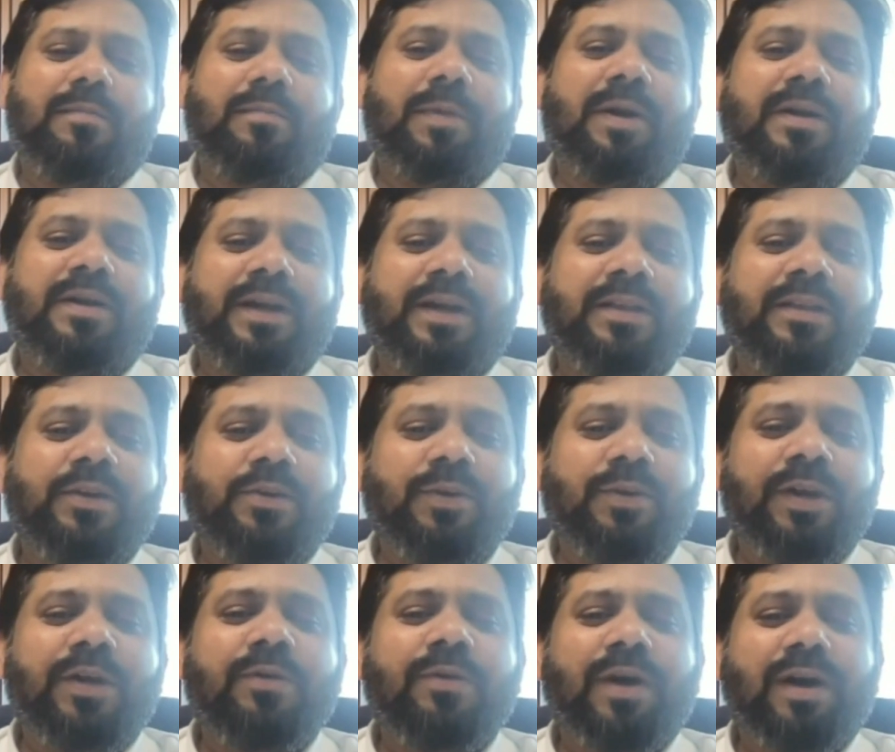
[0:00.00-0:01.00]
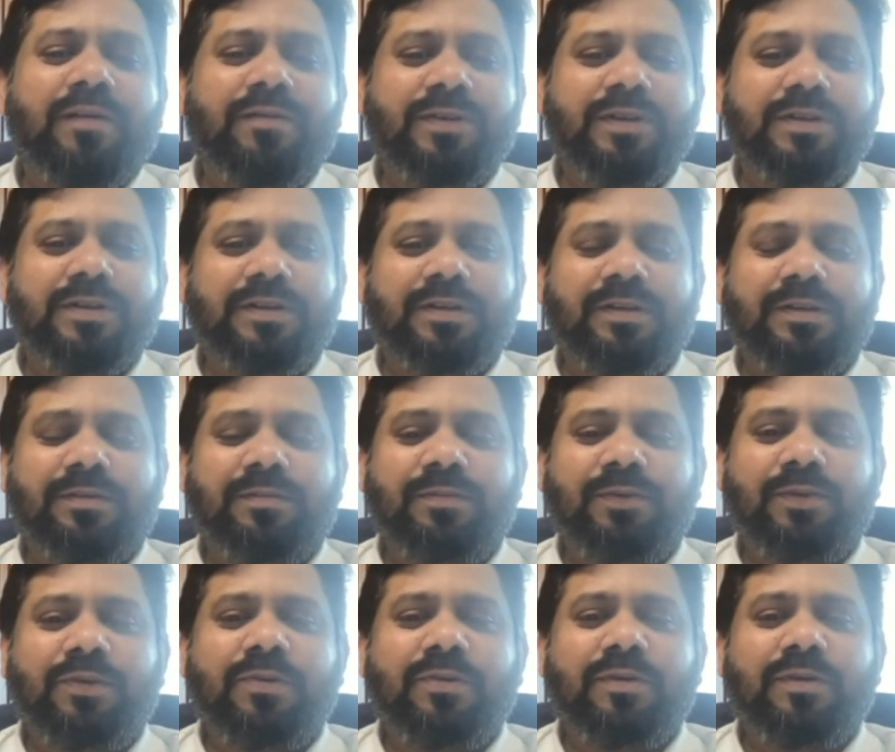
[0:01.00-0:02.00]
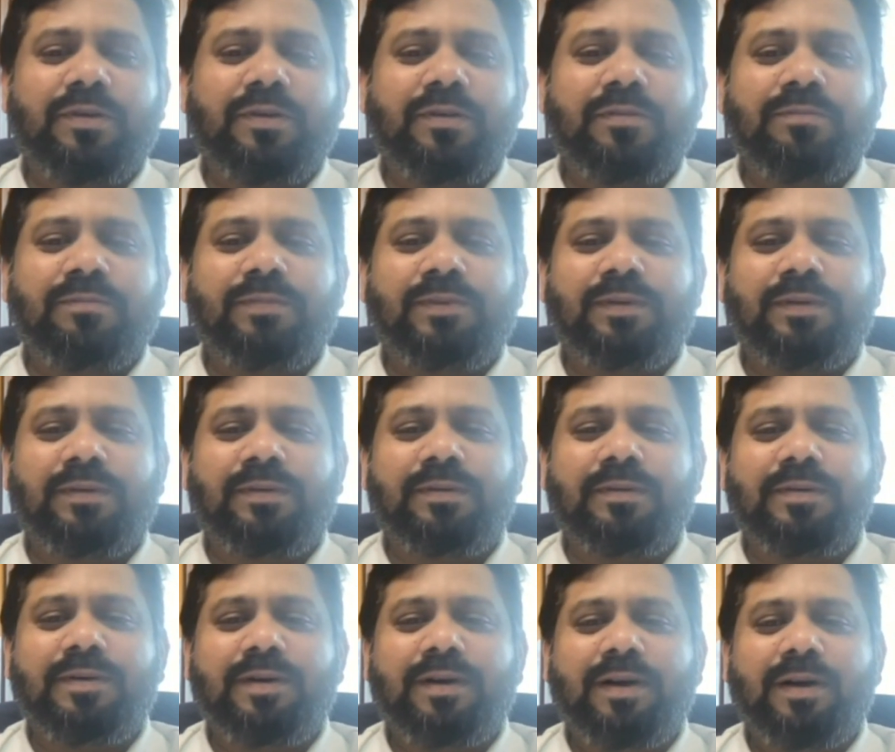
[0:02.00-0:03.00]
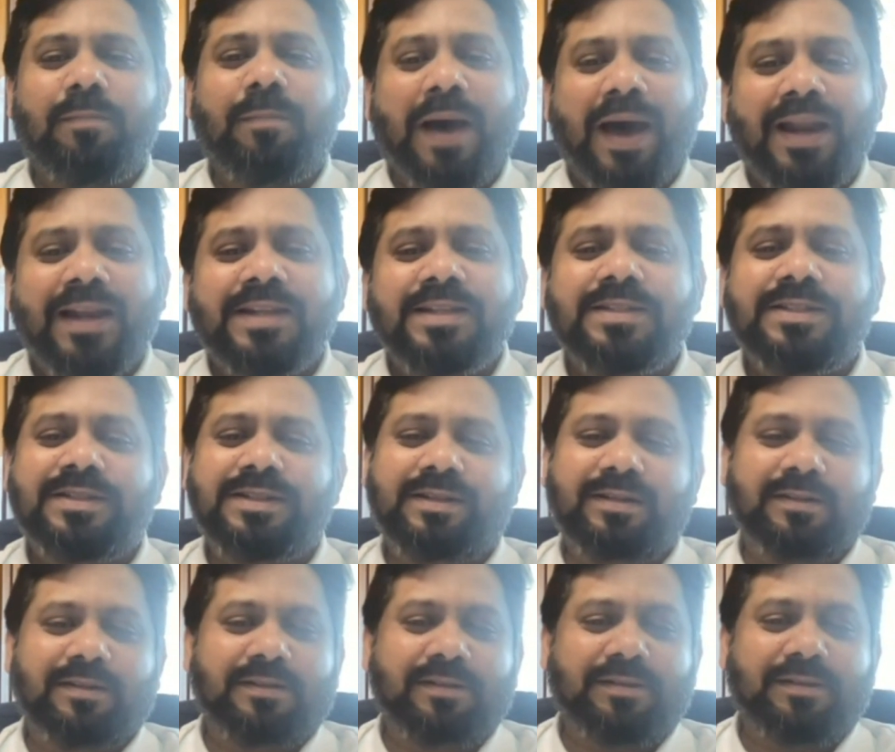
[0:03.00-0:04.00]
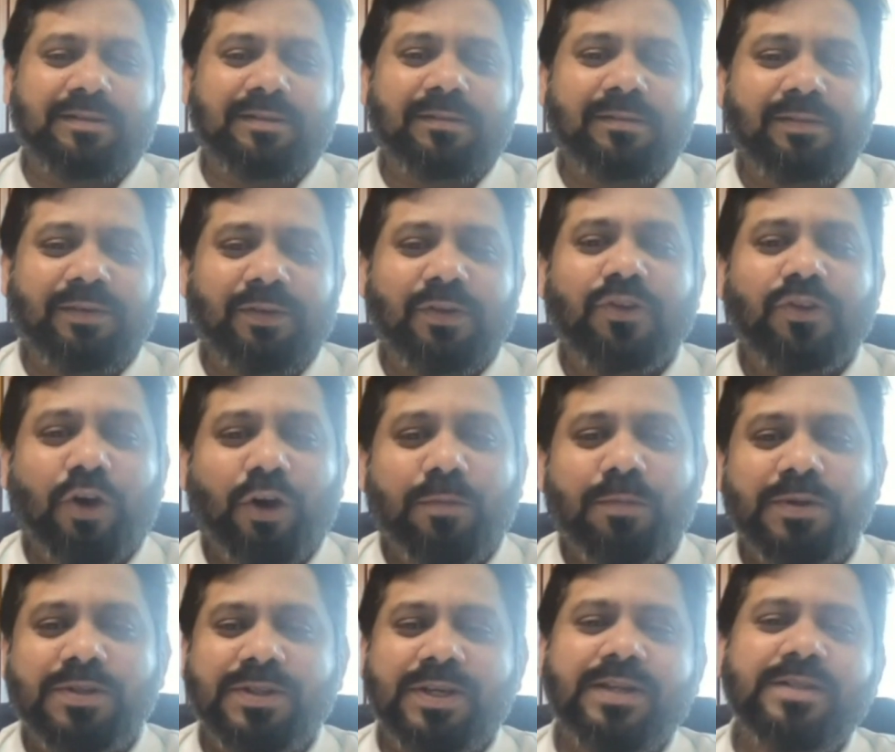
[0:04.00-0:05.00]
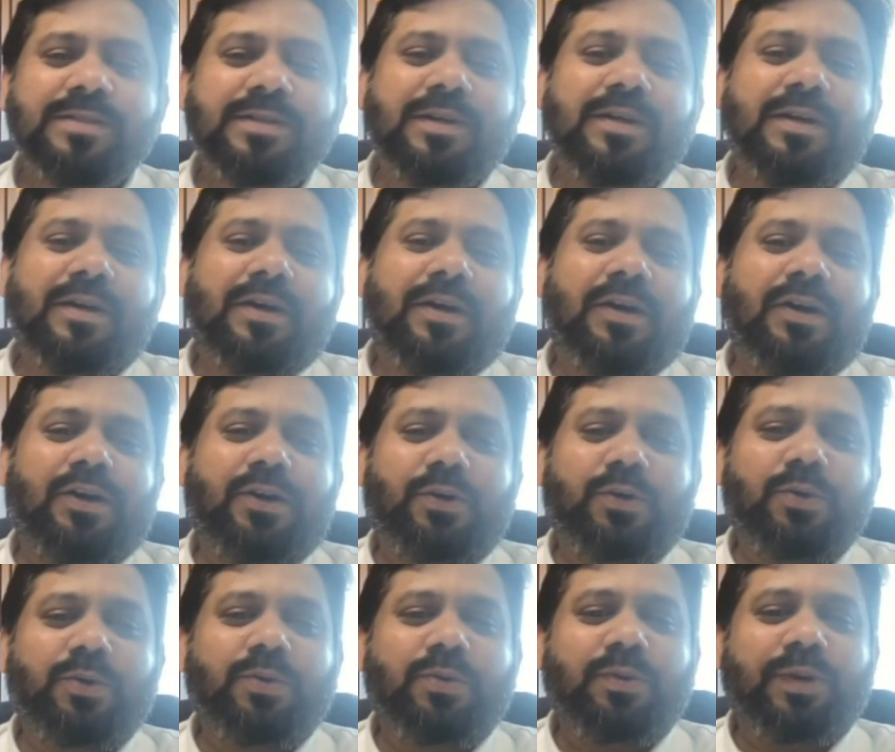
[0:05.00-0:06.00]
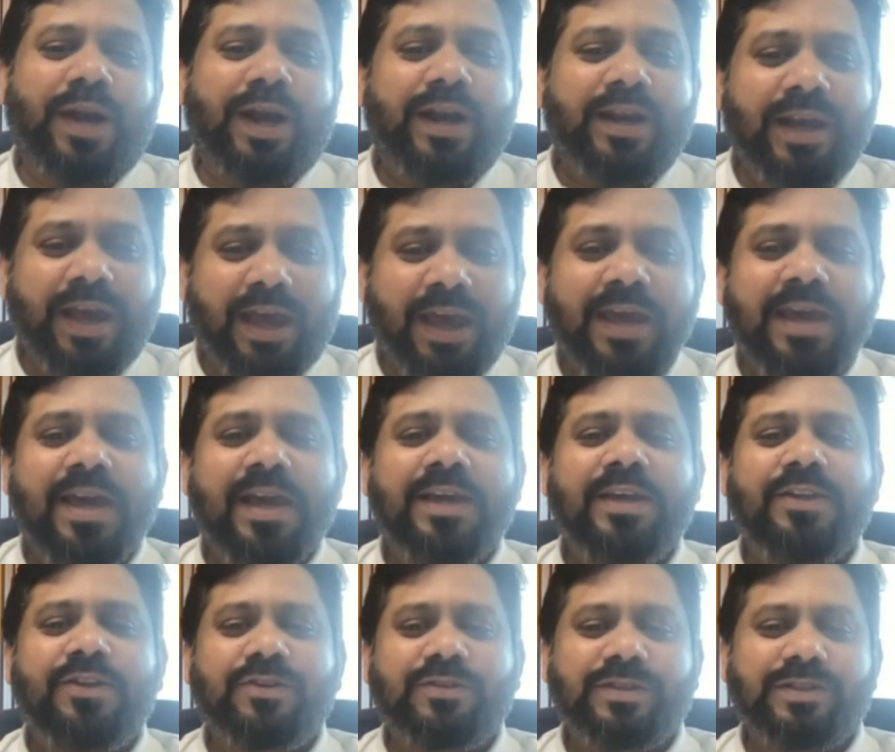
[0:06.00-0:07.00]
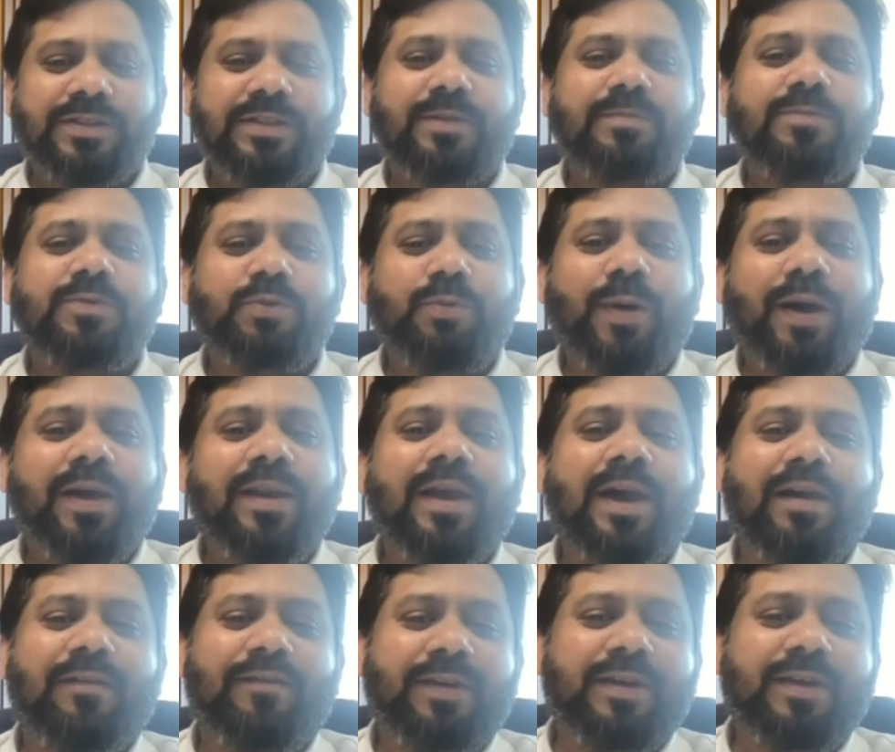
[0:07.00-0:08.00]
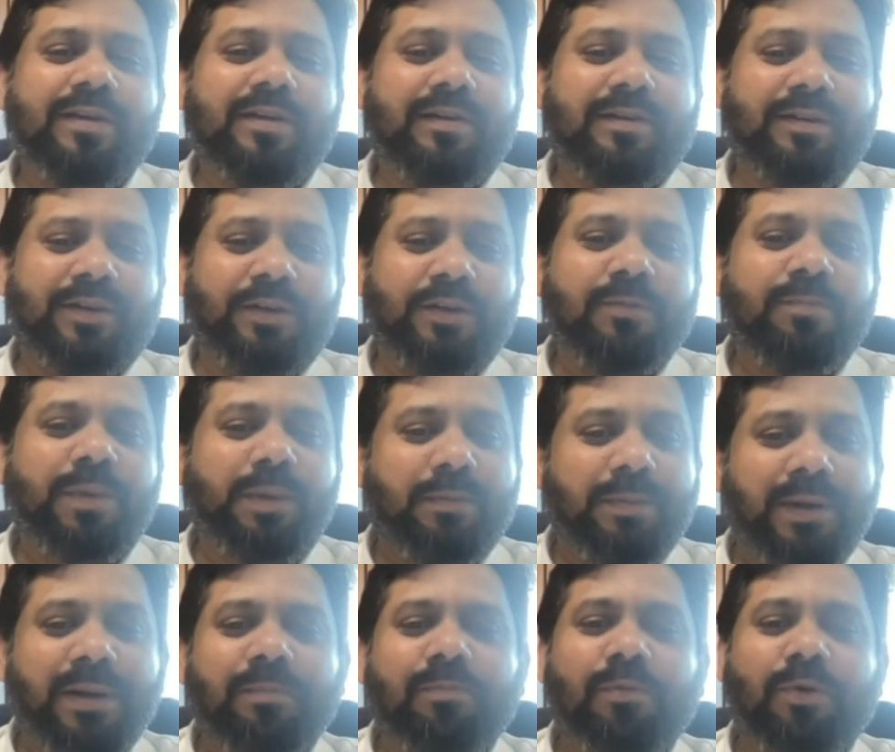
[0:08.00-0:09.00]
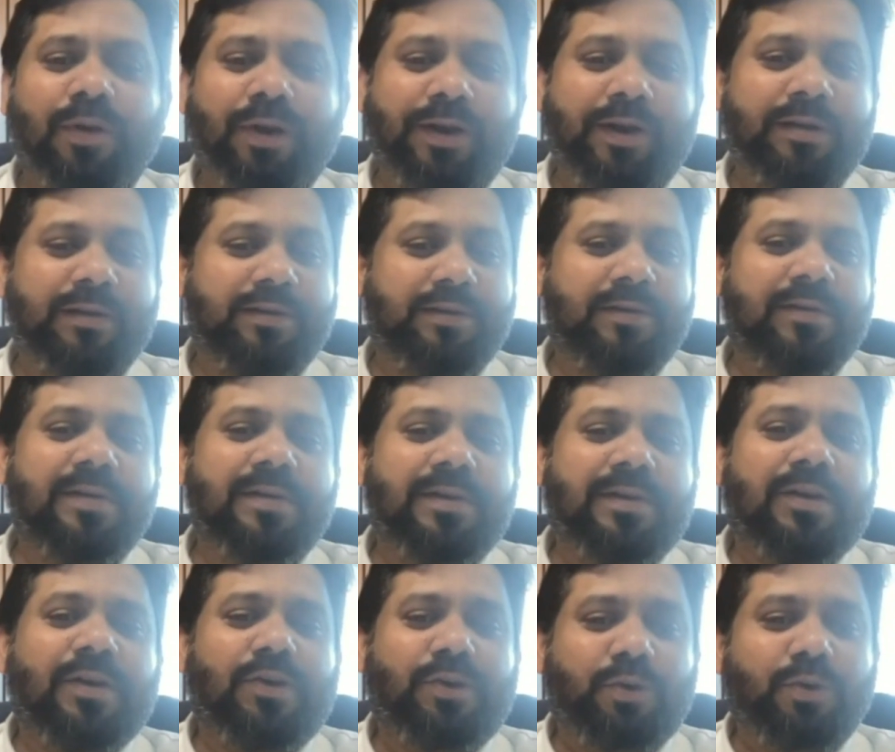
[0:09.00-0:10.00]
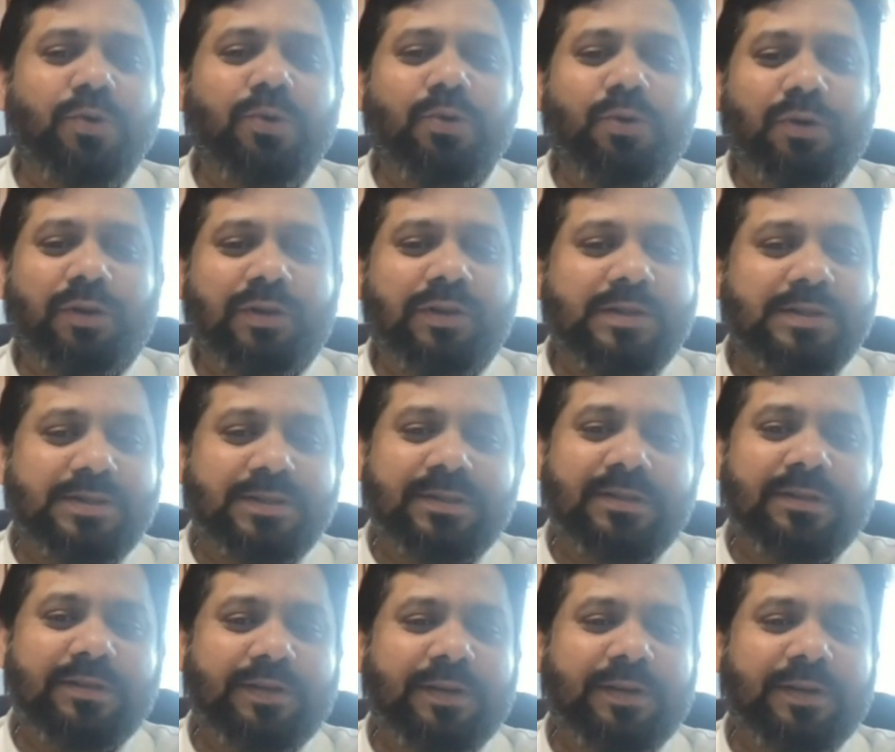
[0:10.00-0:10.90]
but then you need to have a balanced thought process to get AI in your systems while having people employed to do all this.